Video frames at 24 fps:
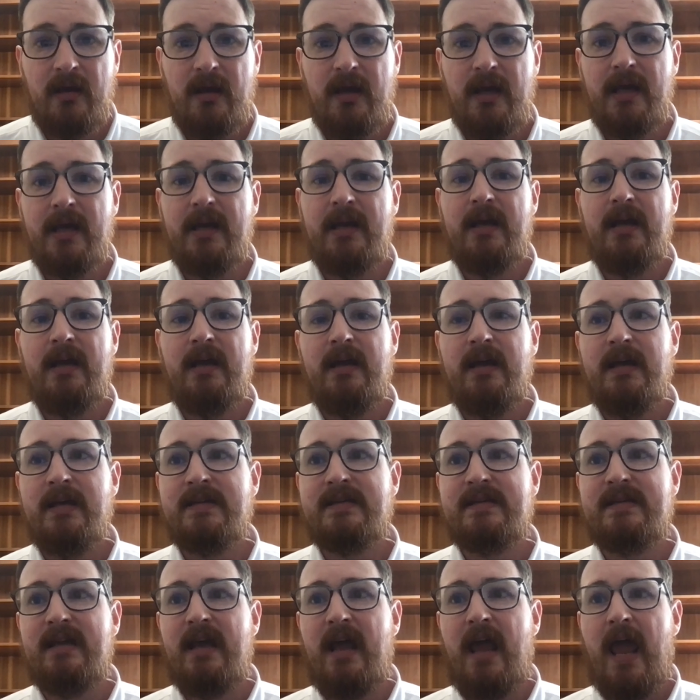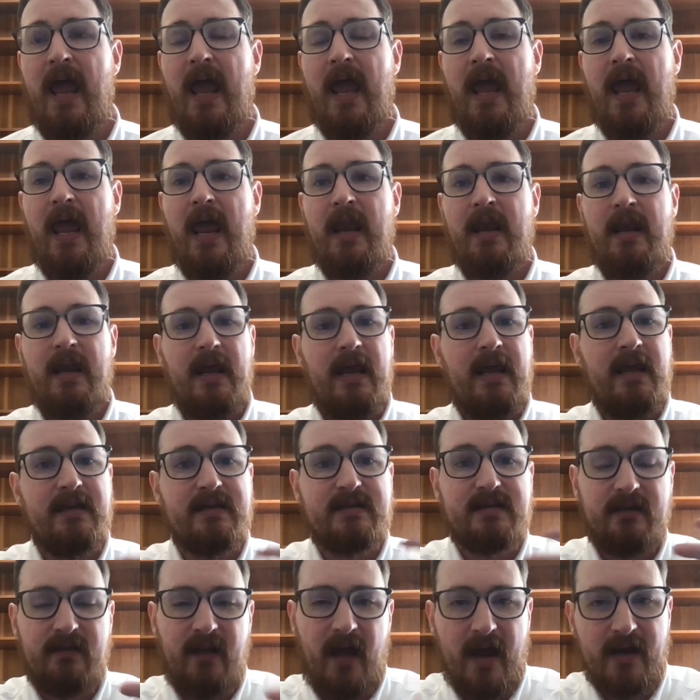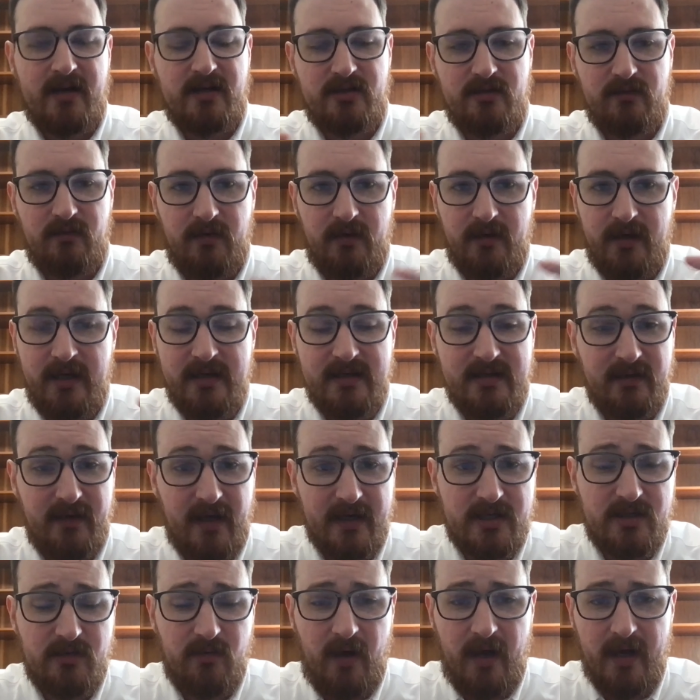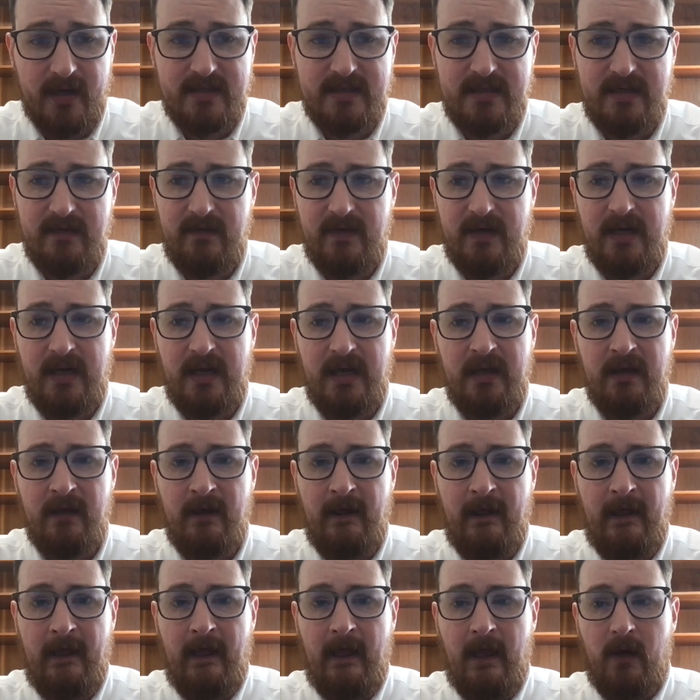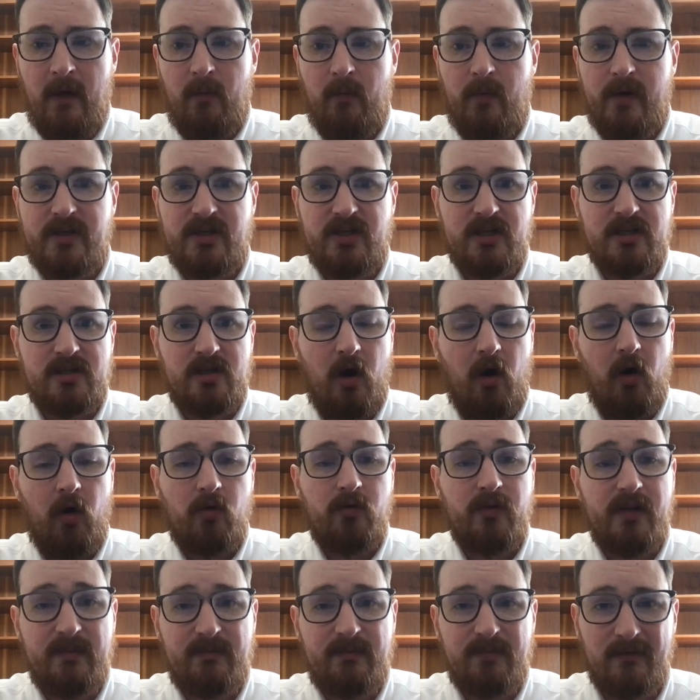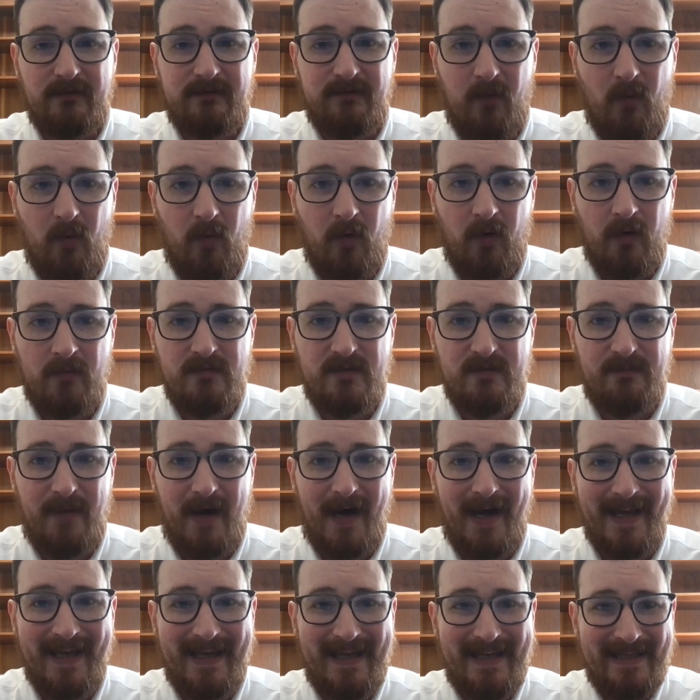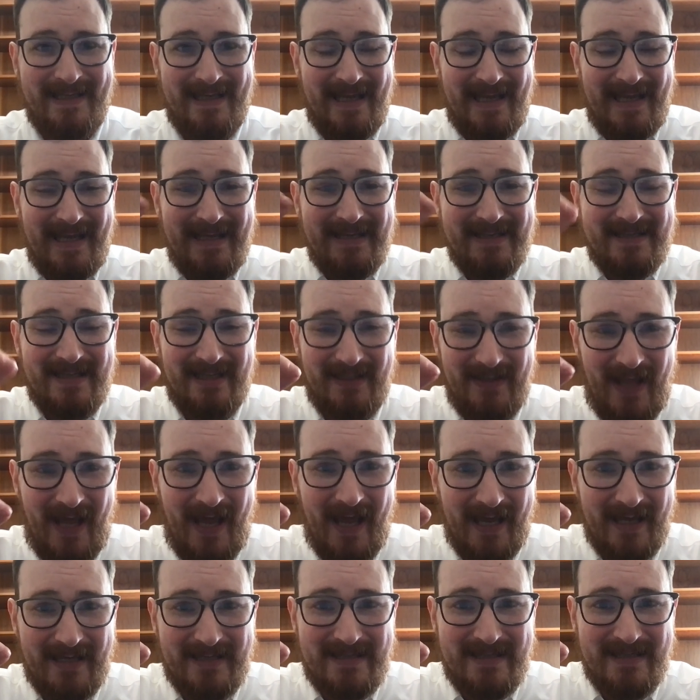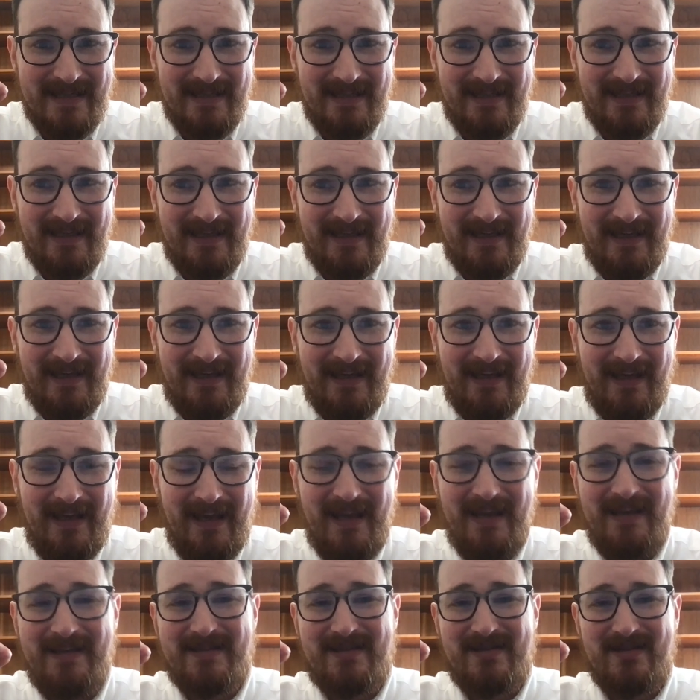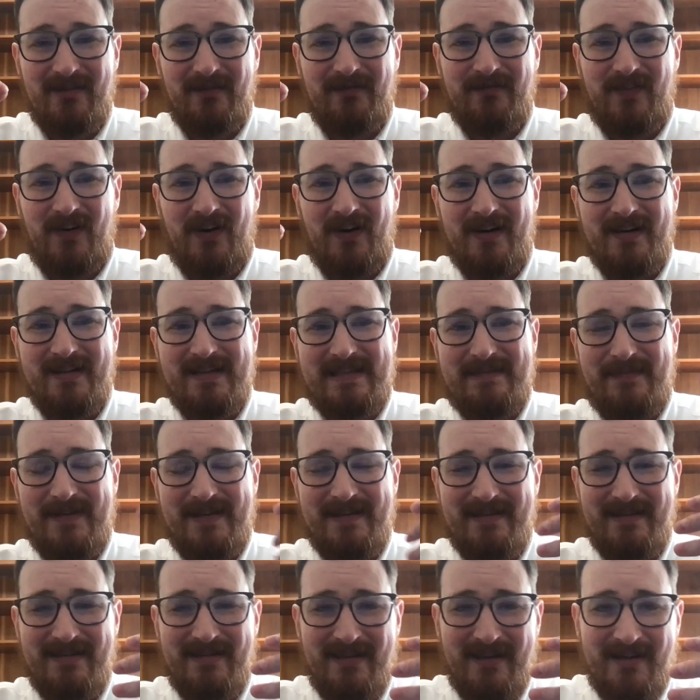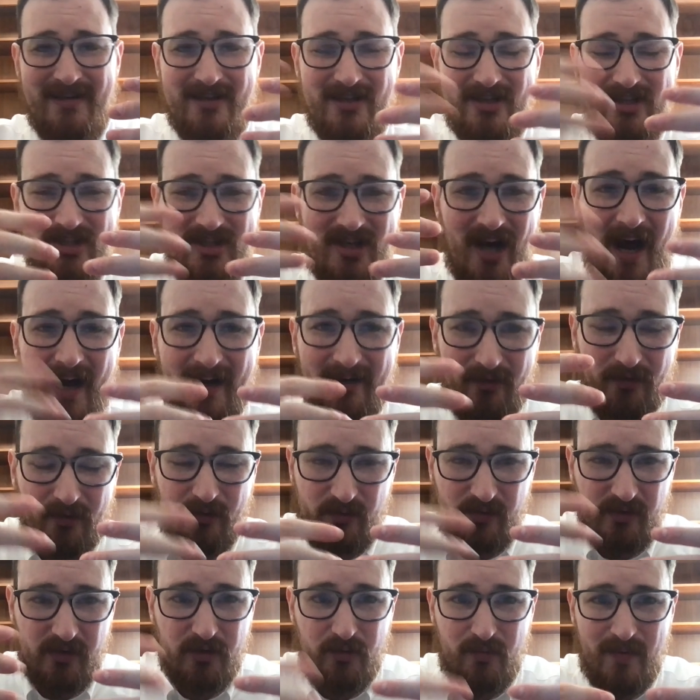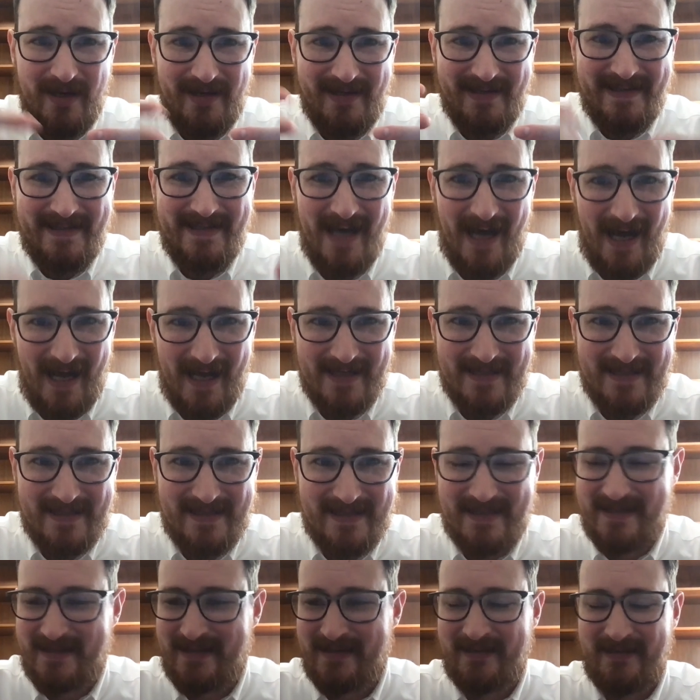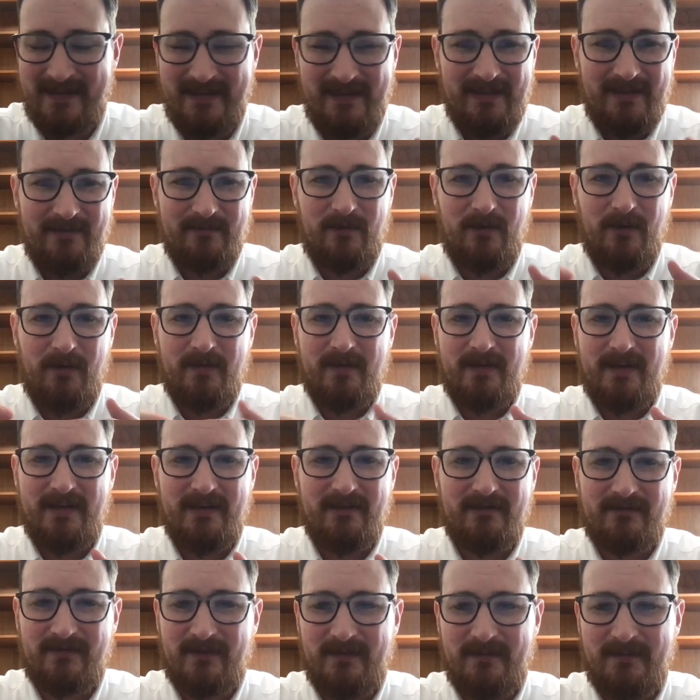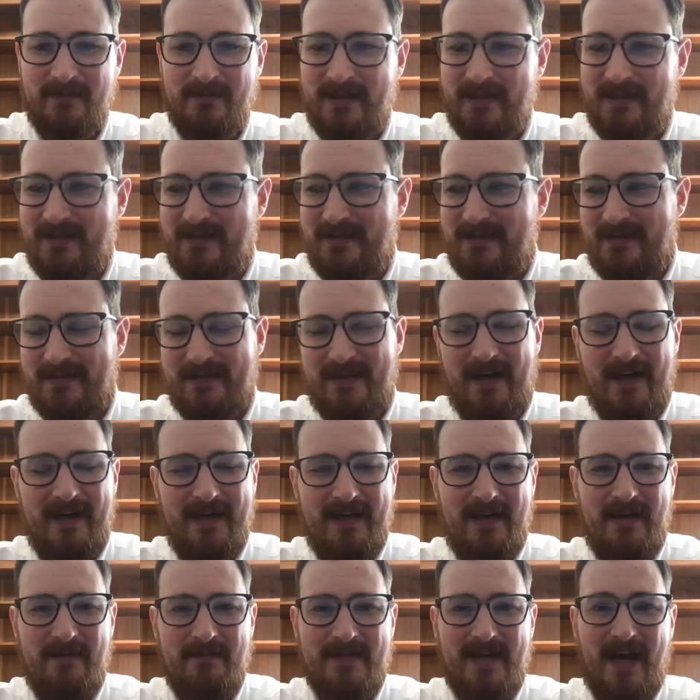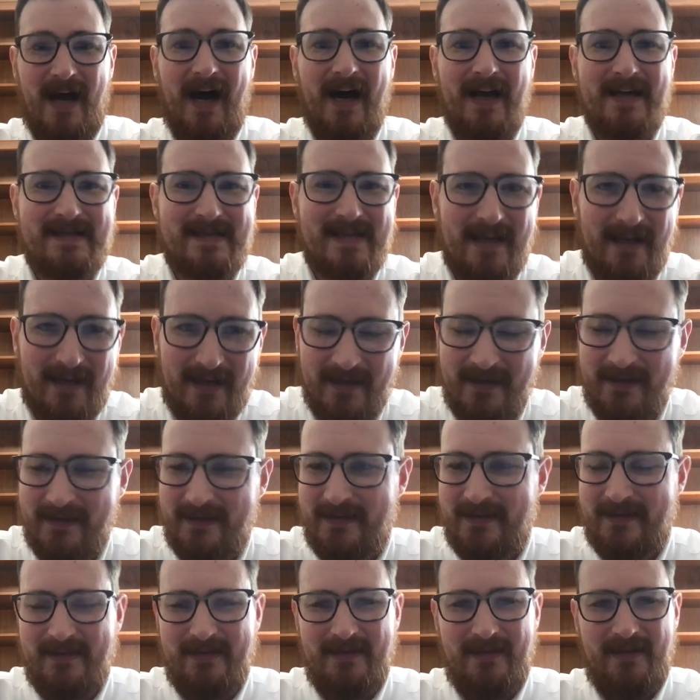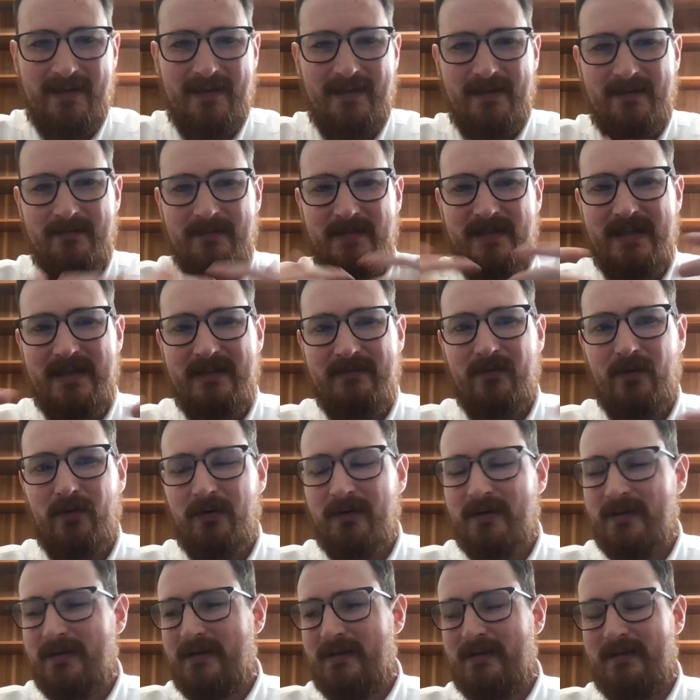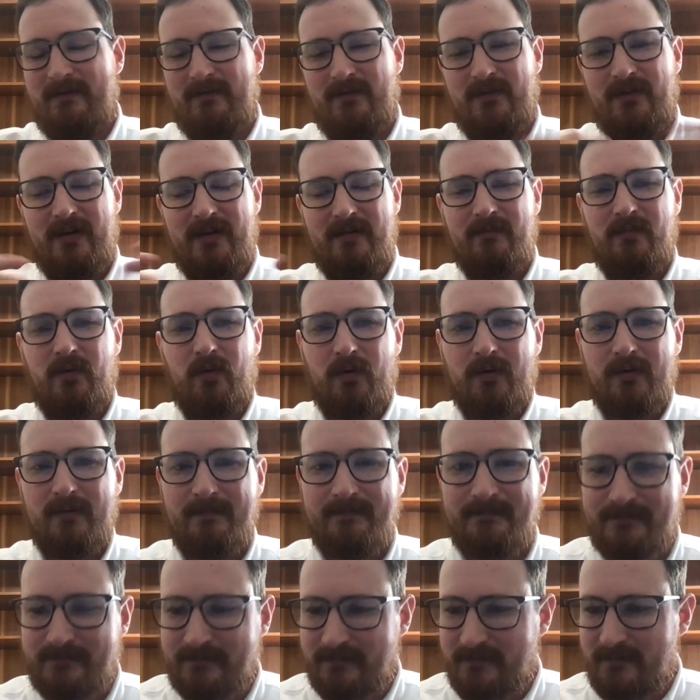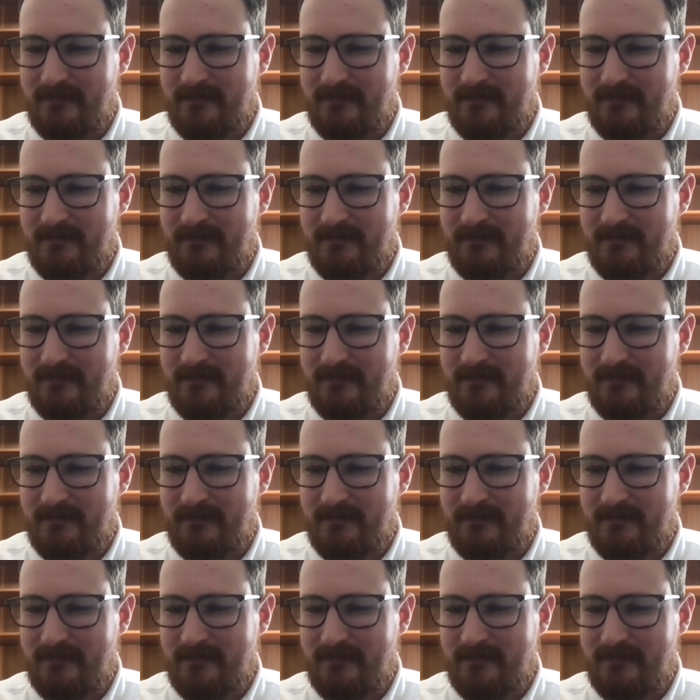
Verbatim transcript: It is an intellectual intellectual activity which is only performed by an intellect insofar it's been shot through with dust. I'm quoting here from a guy named Isaac, uh, a medieval, very important.